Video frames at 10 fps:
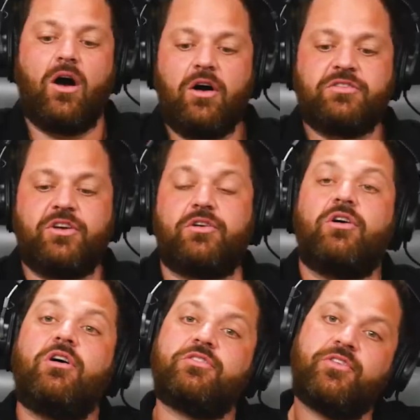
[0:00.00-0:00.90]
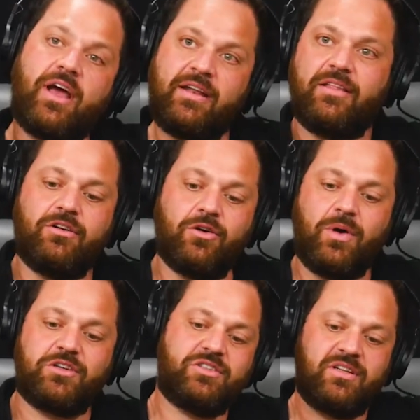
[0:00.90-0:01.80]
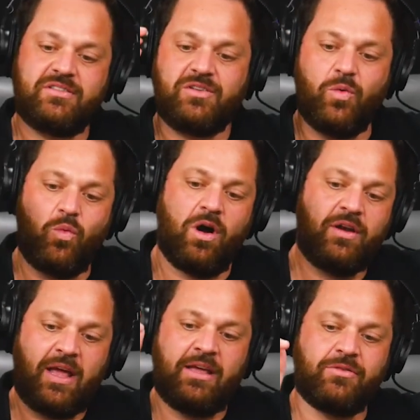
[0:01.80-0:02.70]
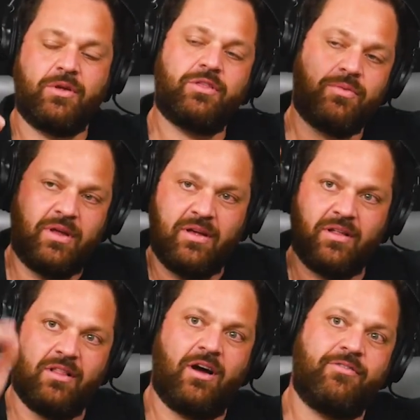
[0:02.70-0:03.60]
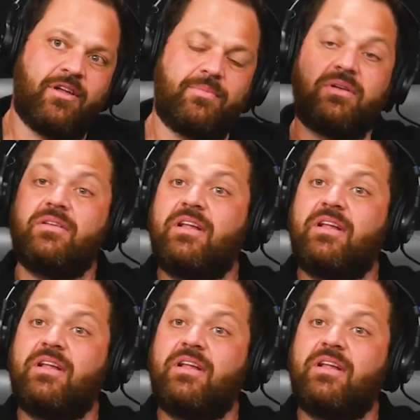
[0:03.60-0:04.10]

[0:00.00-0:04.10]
Also, call us for any legal questions, one eight three three LawFlip.